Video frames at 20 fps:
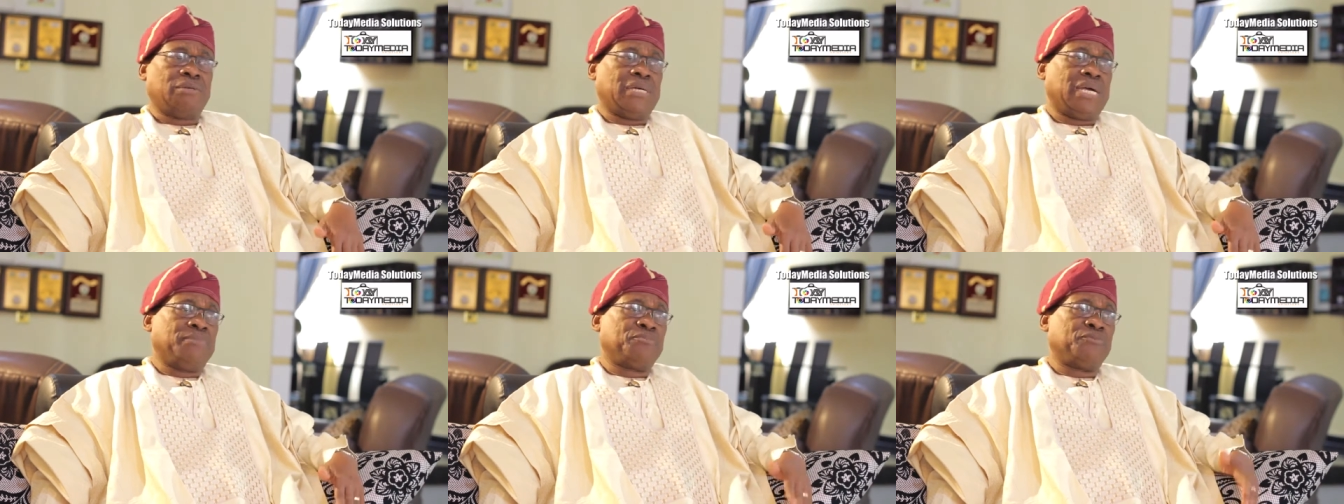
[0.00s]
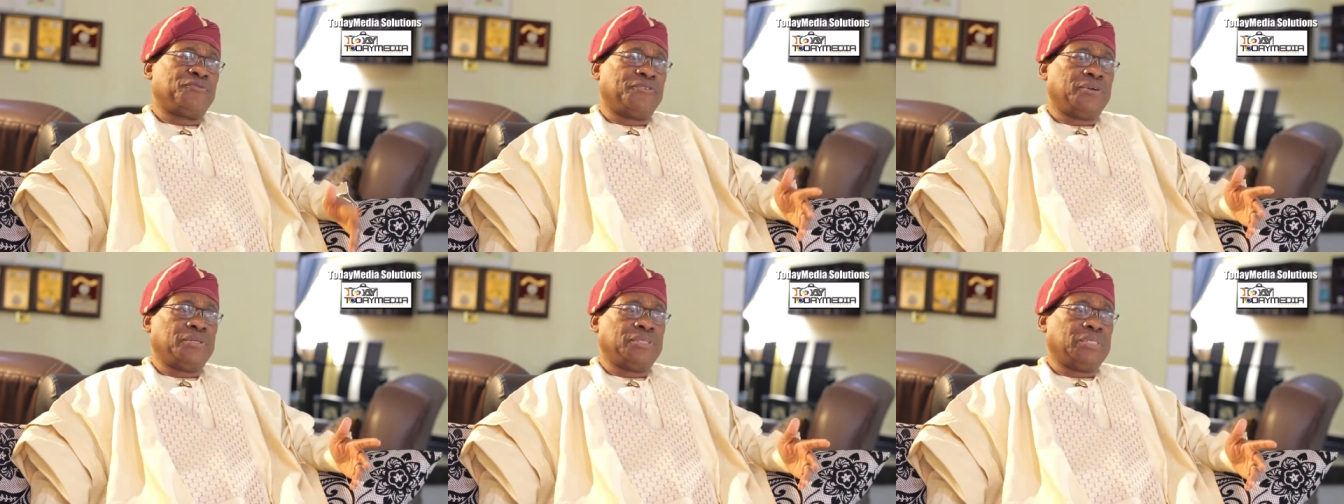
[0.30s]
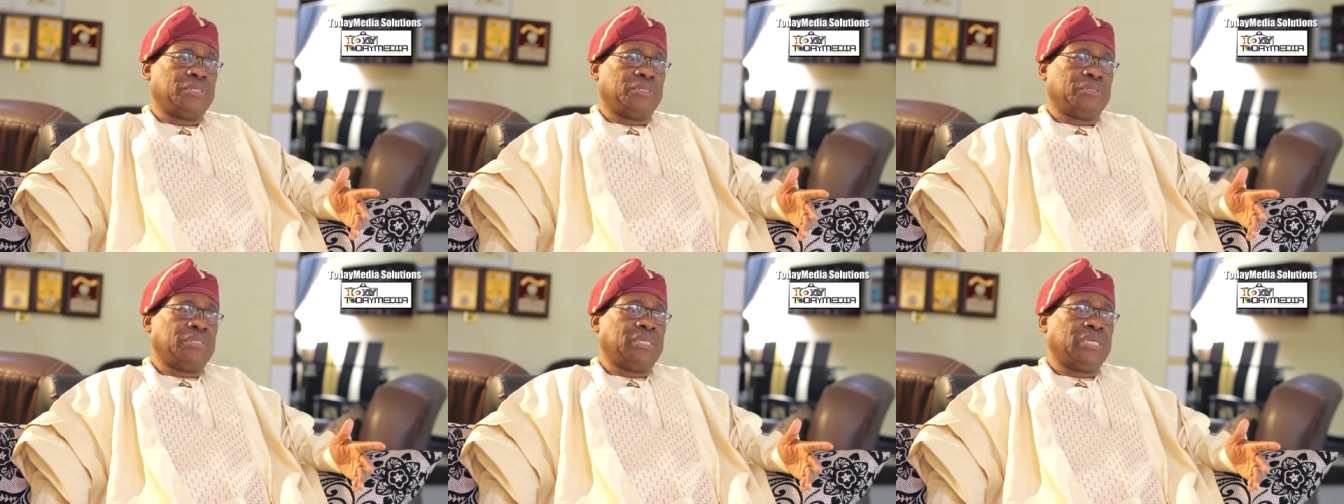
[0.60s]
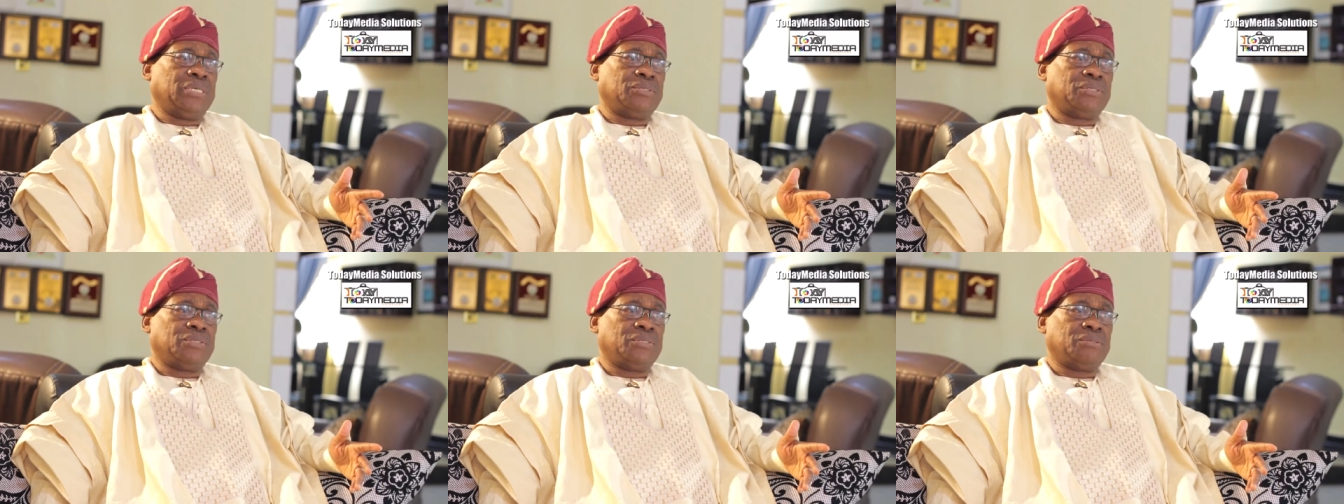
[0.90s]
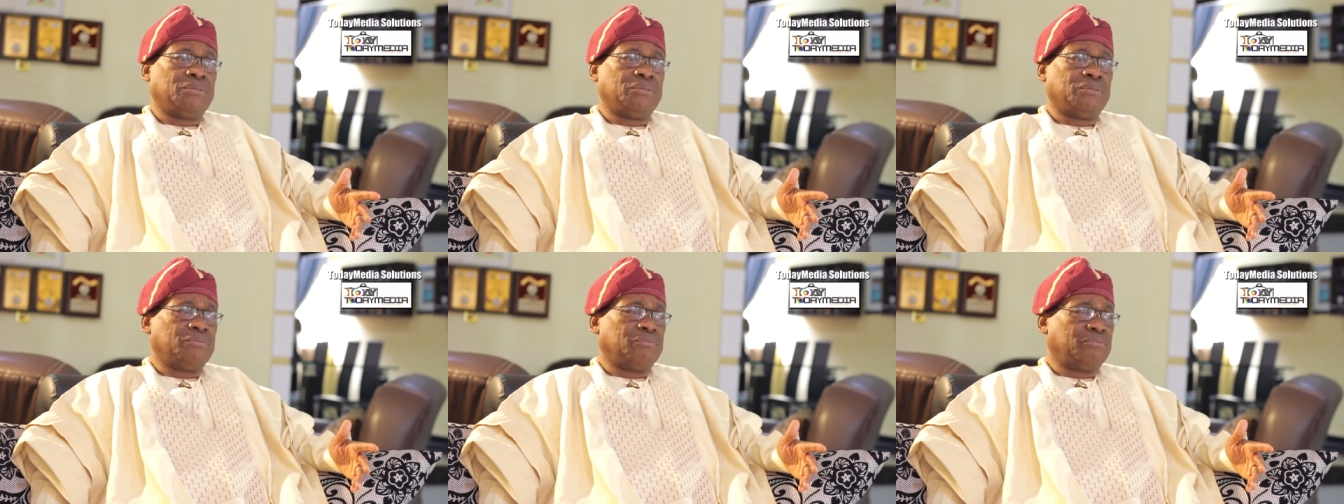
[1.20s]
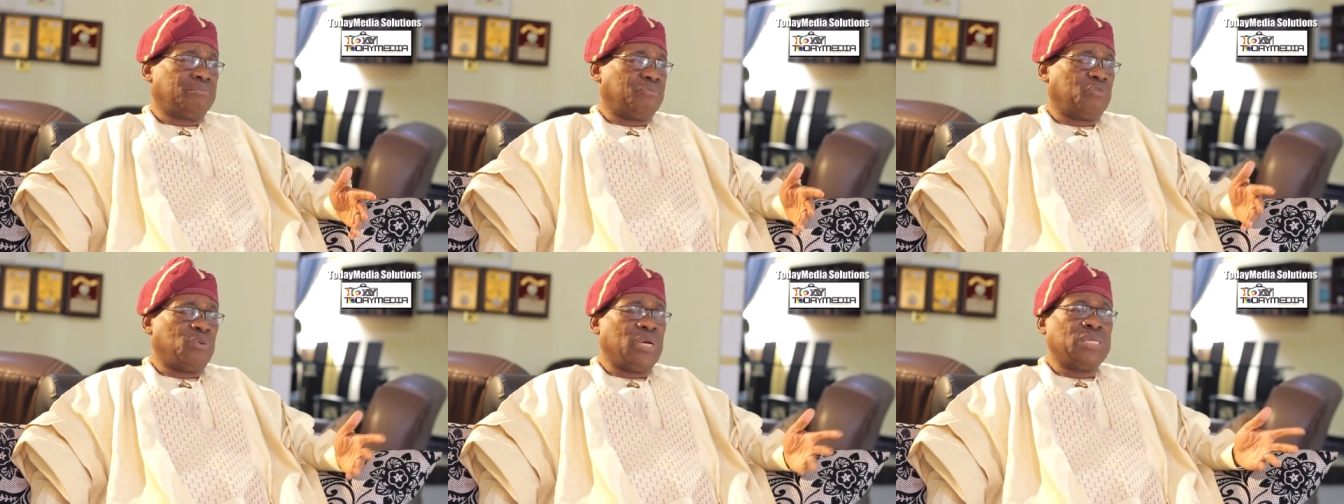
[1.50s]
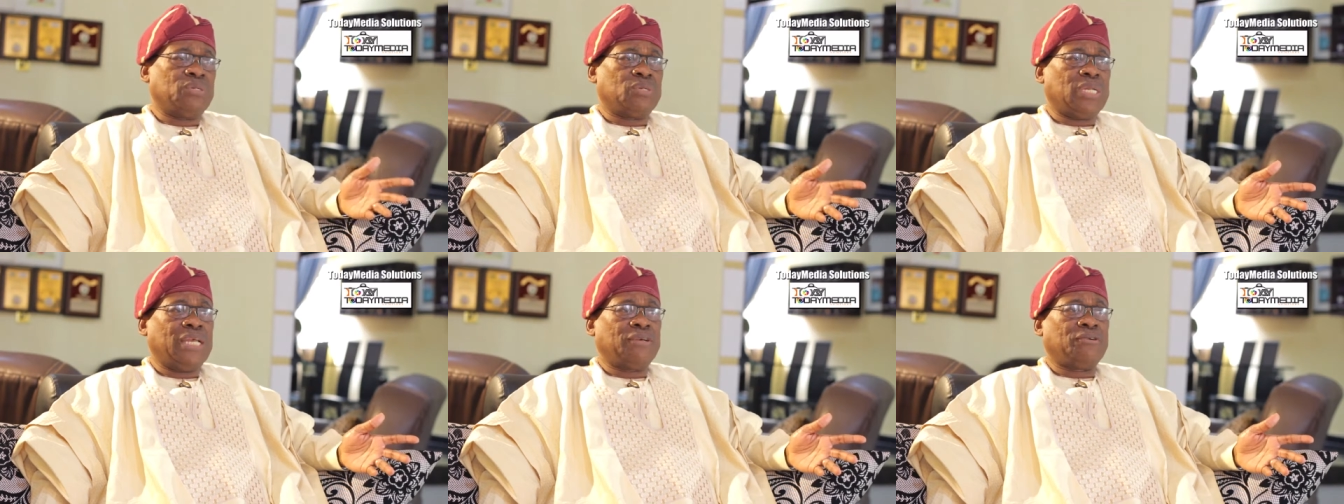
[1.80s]
I'm 40, yes. Why
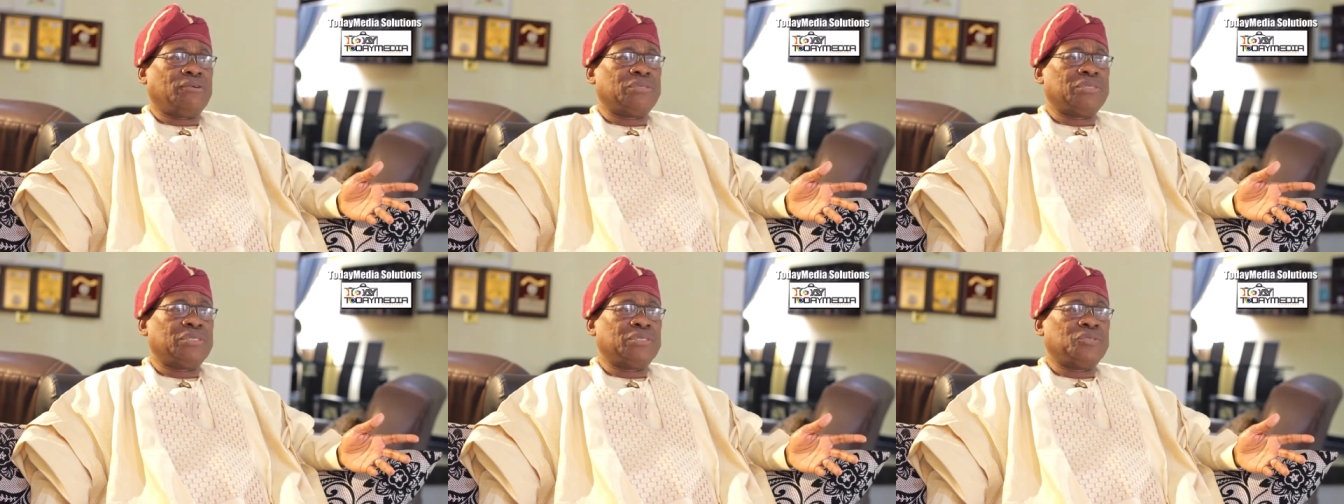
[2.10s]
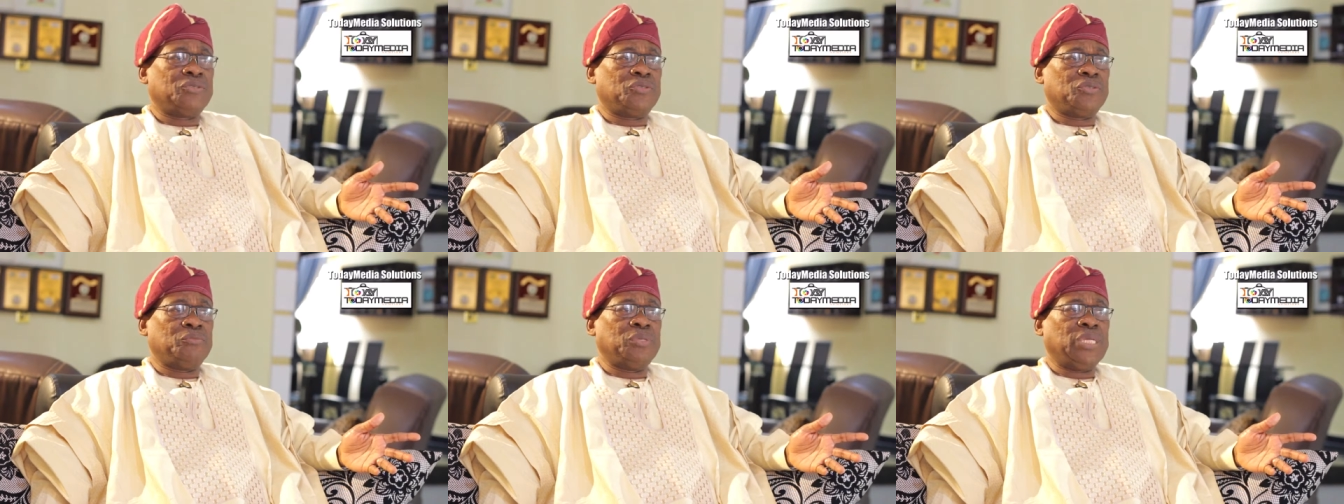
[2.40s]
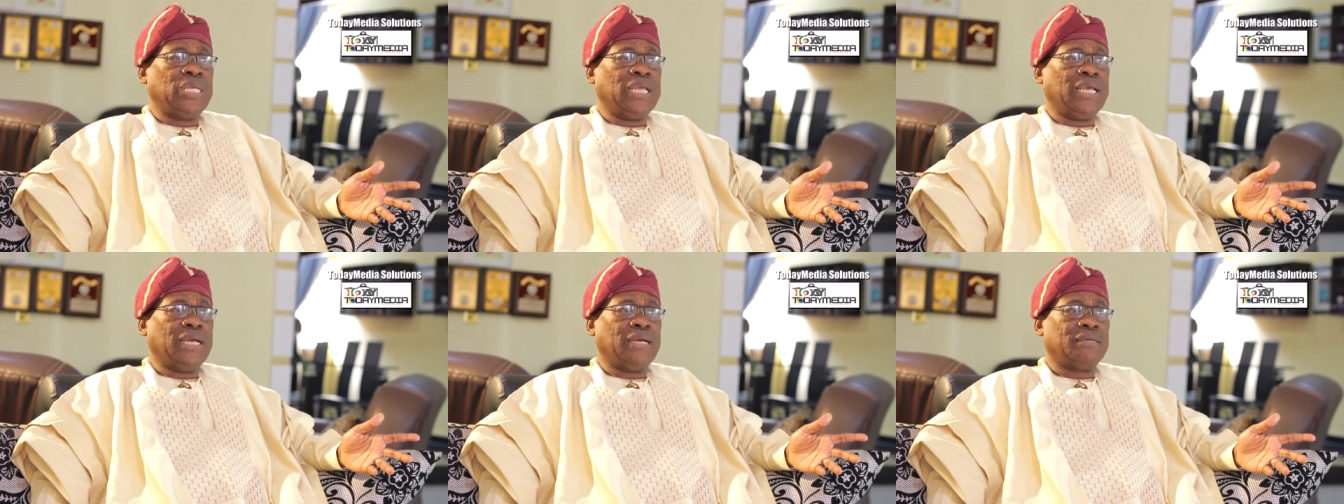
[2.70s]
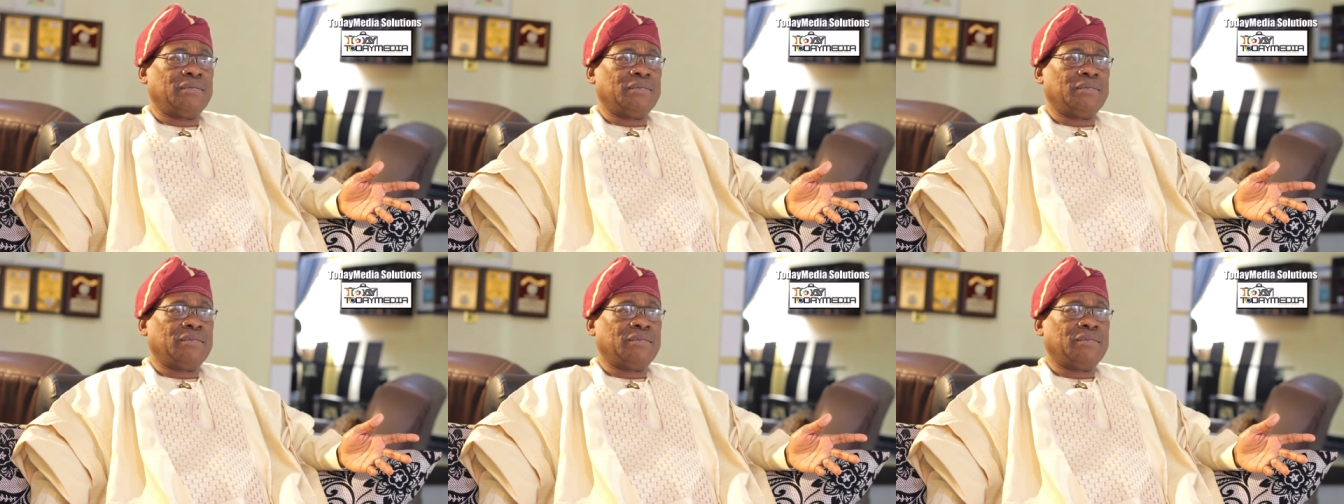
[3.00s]
should I continue to be here?